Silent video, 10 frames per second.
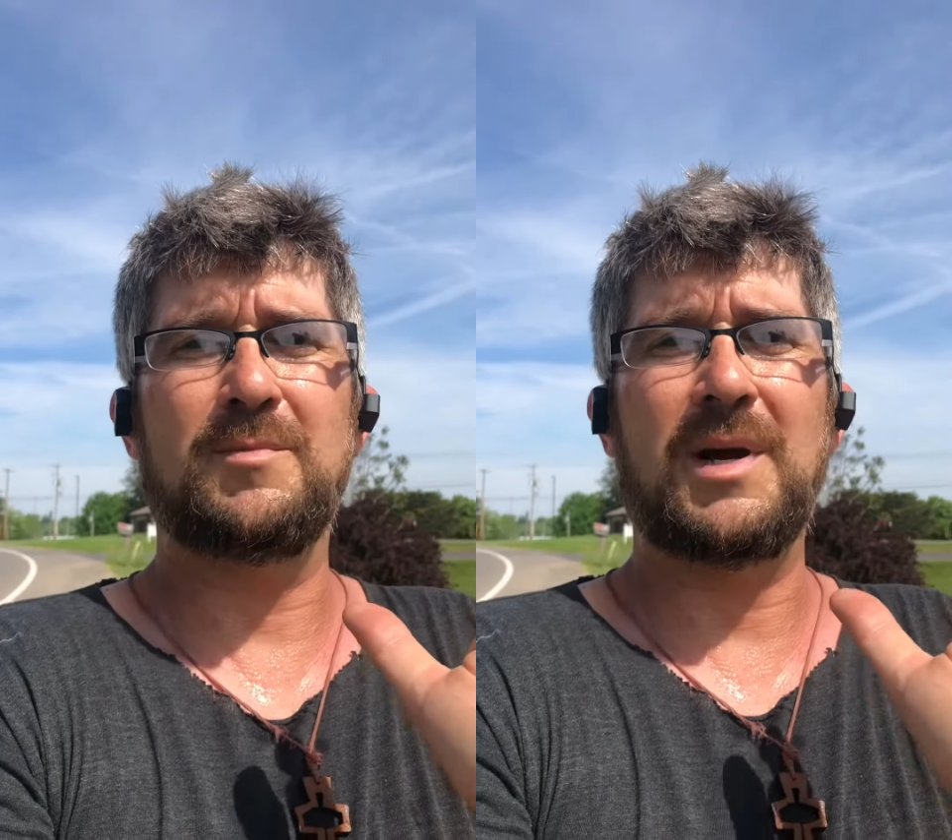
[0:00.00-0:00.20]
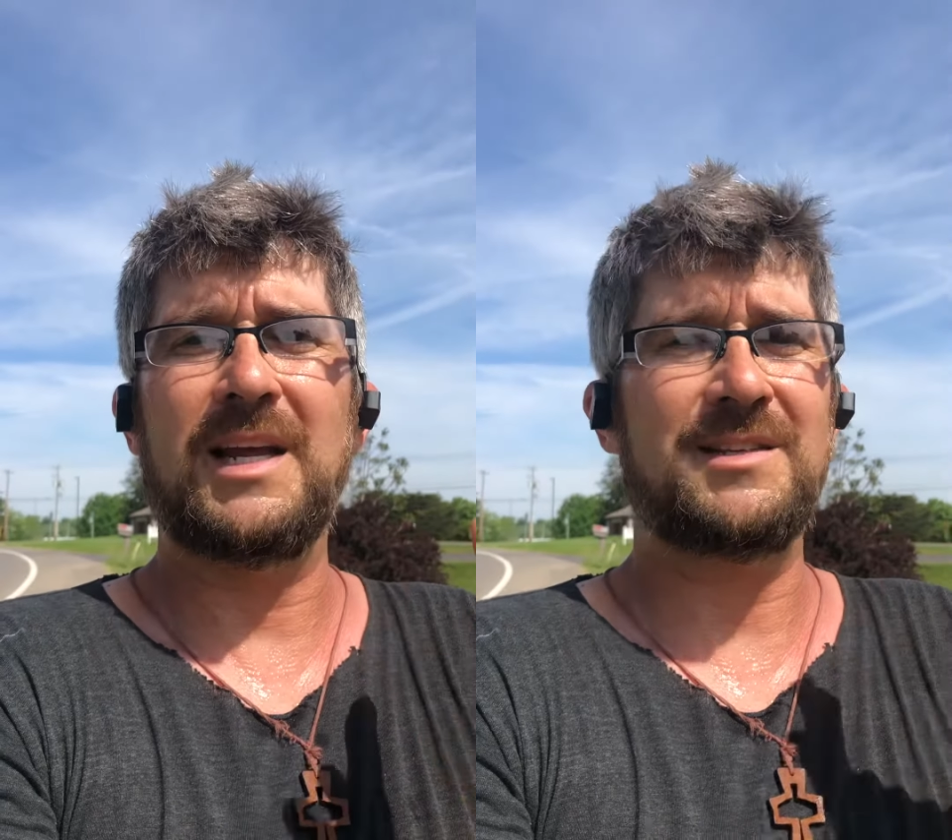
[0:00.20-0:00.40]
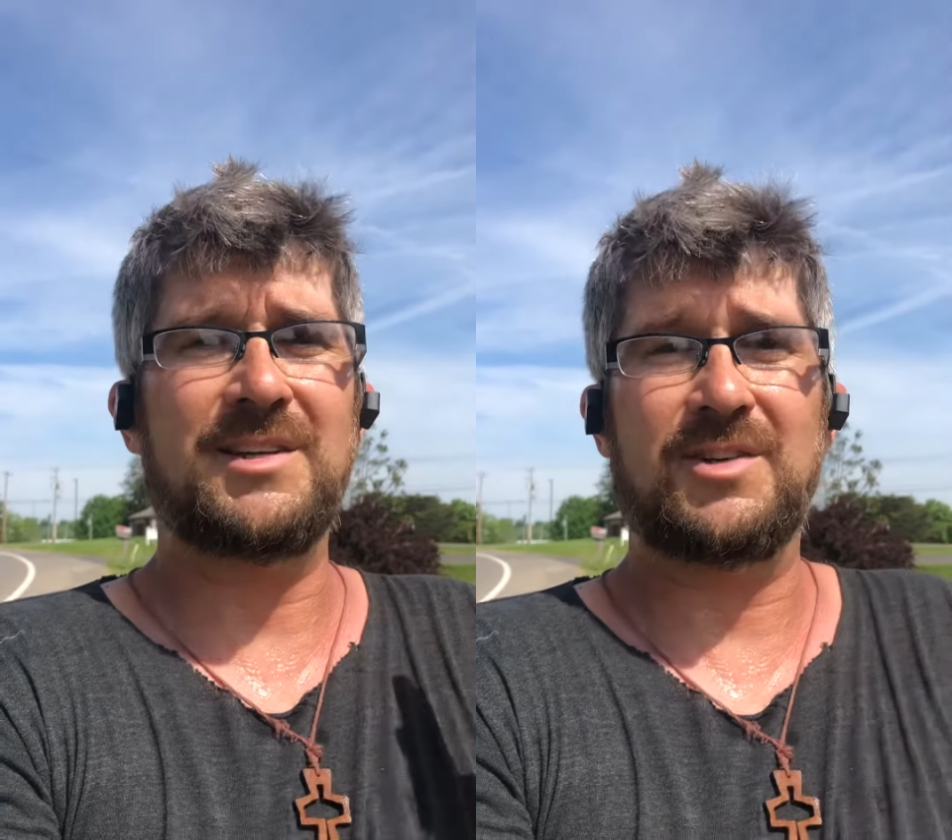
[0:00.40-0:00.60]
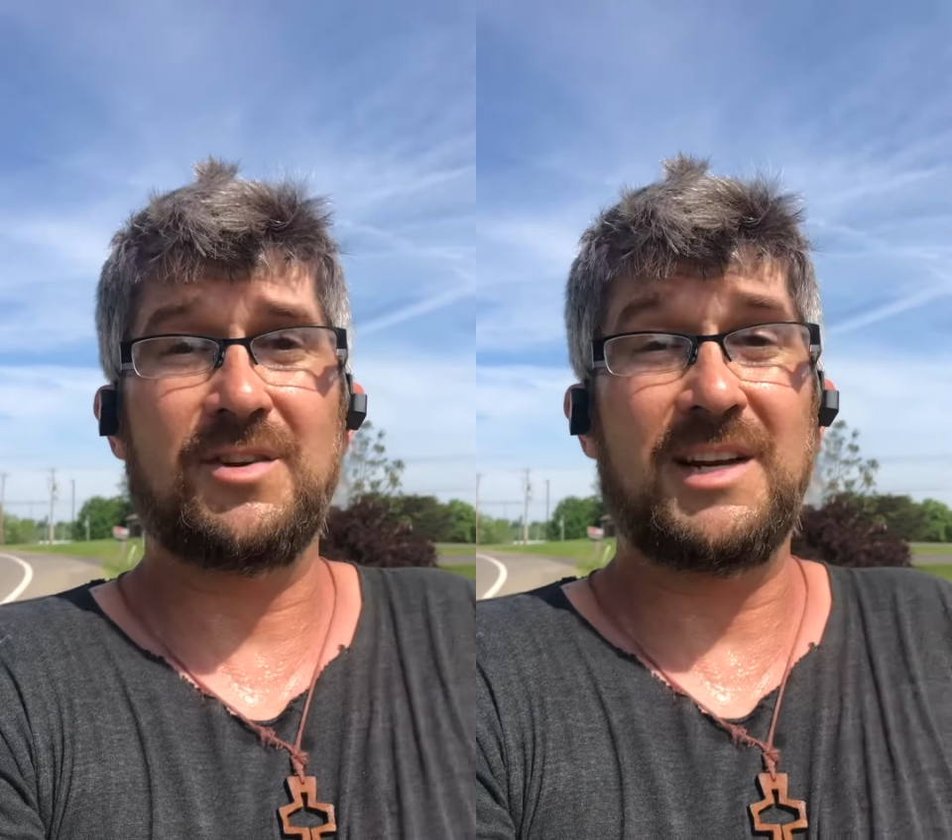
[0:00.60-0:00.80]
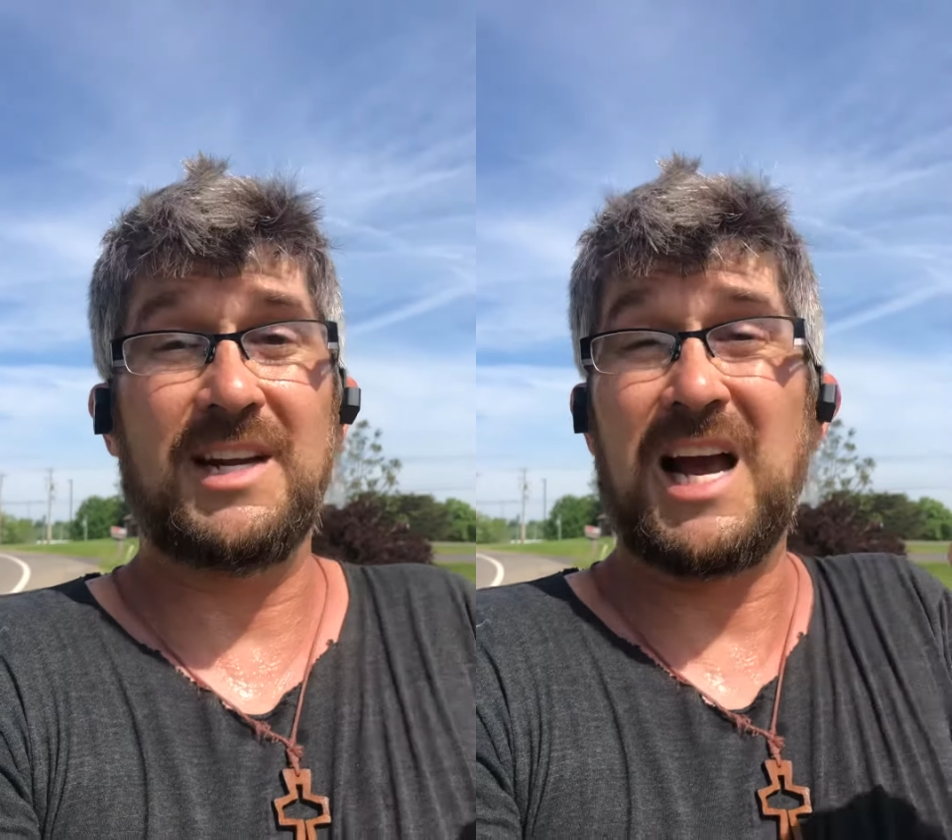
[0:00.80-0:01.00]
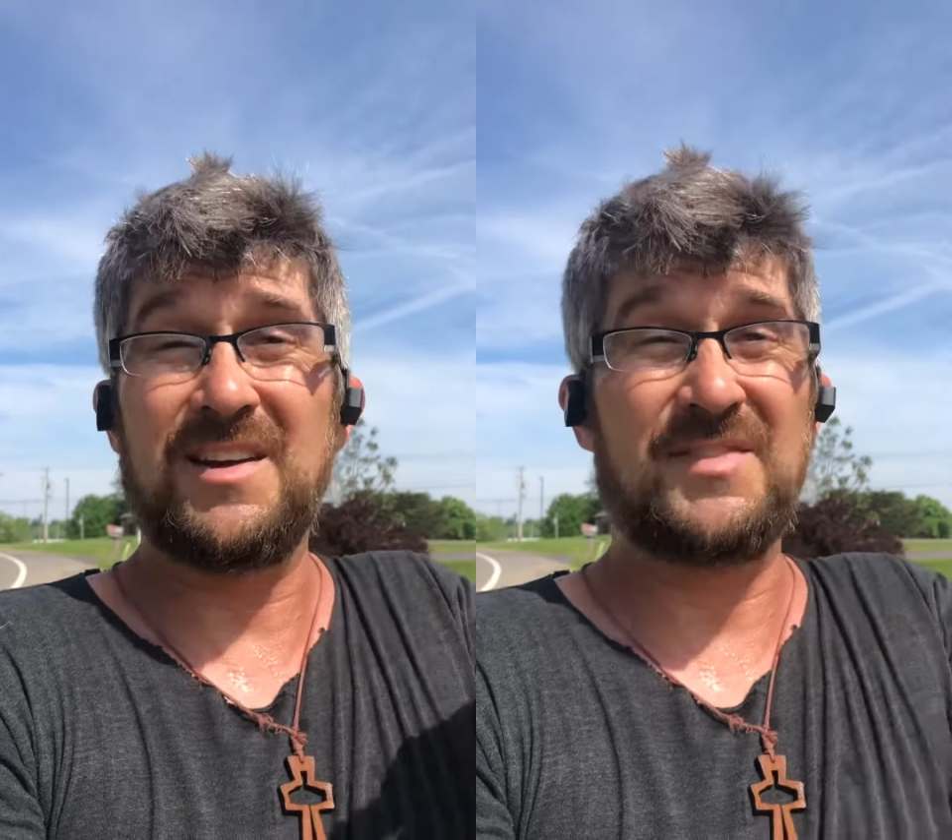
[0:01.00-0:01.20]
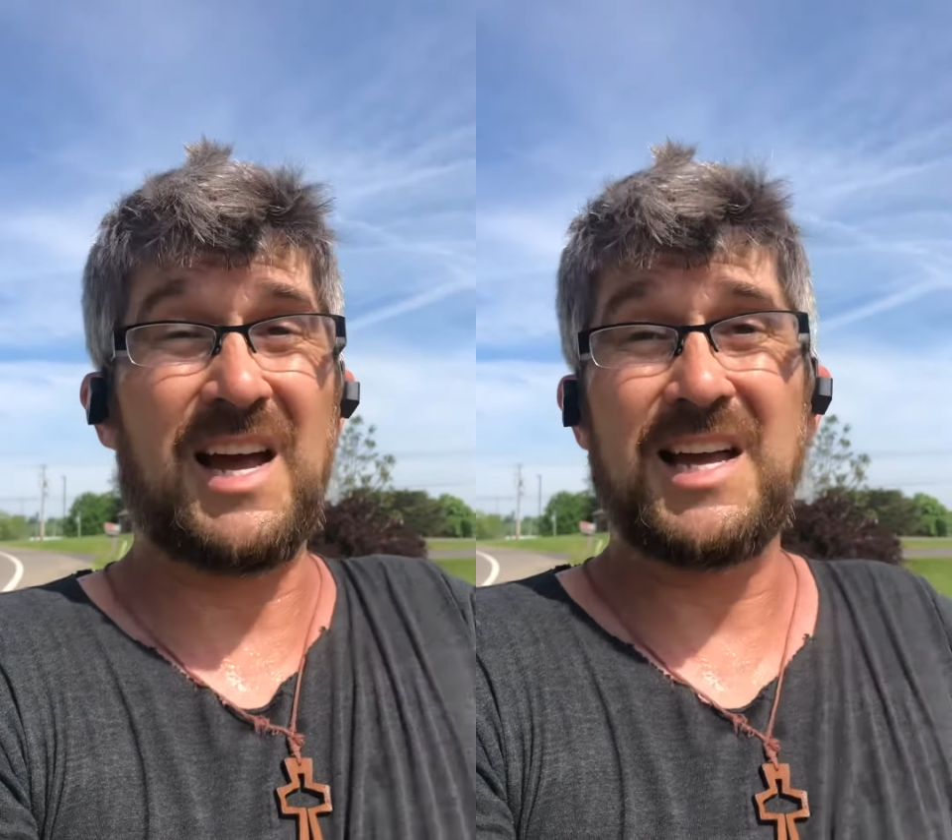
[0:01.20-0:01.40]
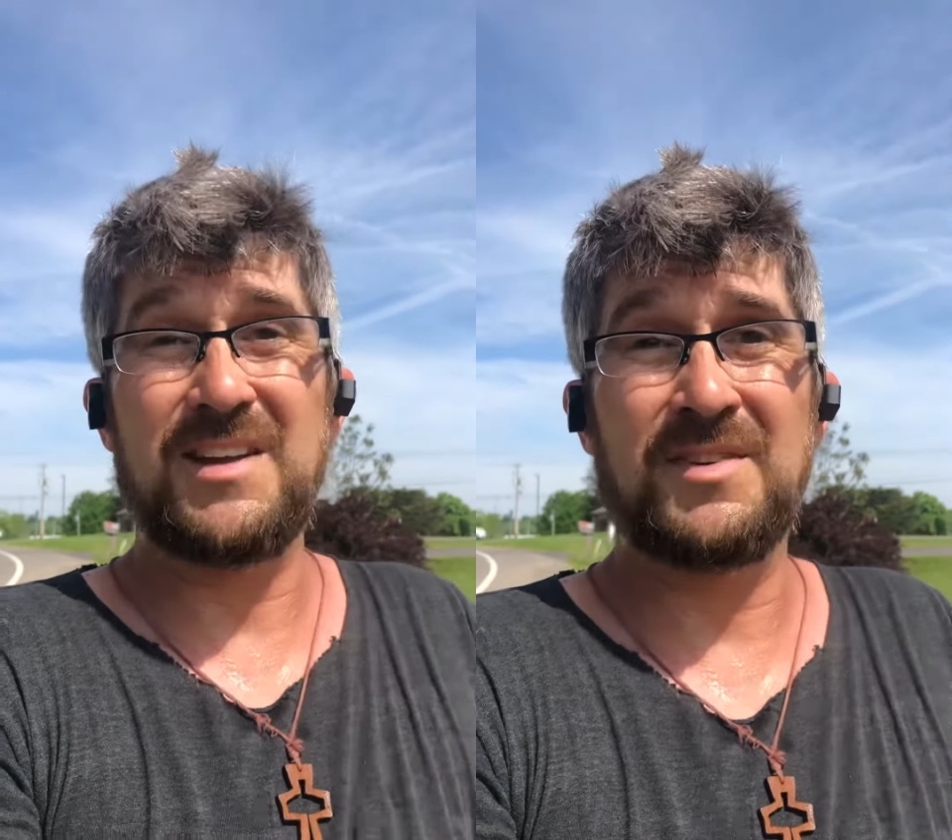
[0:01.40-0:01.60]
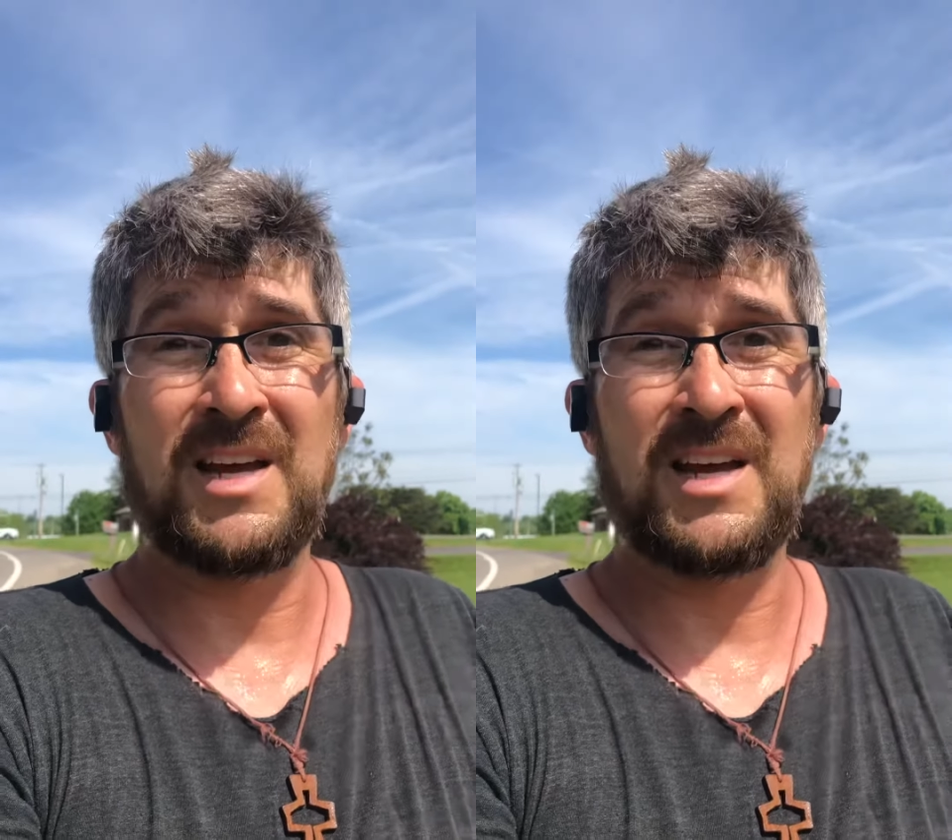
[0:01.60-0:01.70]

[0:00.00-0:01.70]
pilots, it created a high five.